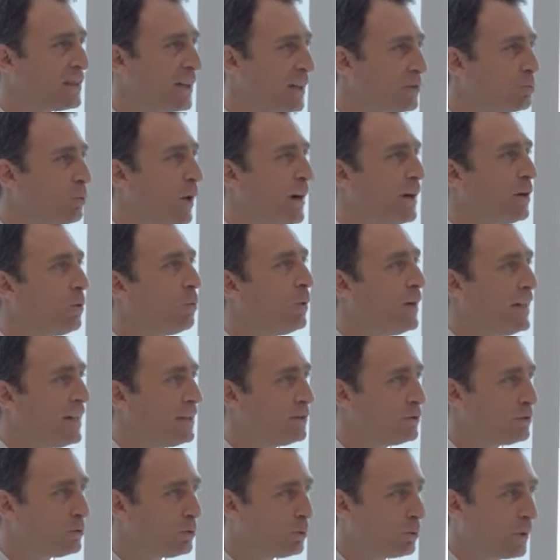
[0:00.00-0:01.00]
That's why we
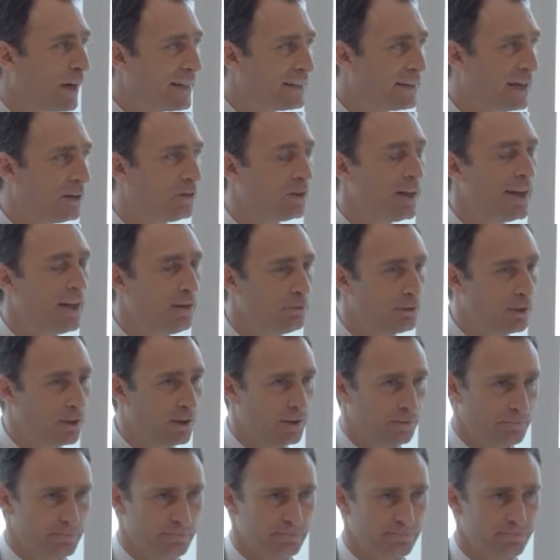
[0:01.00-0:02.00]
need to write down
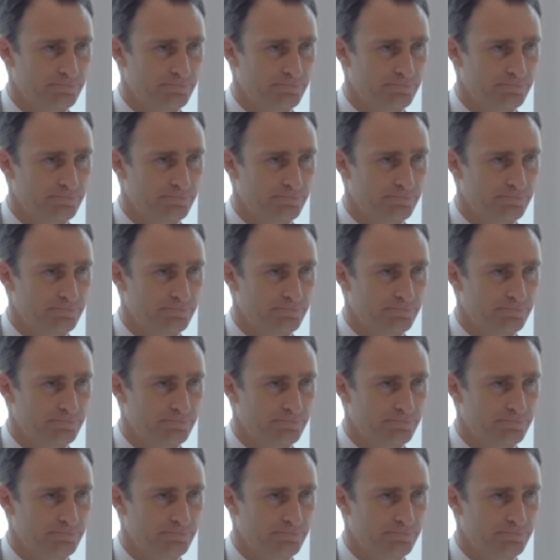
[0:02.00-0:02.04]
everything.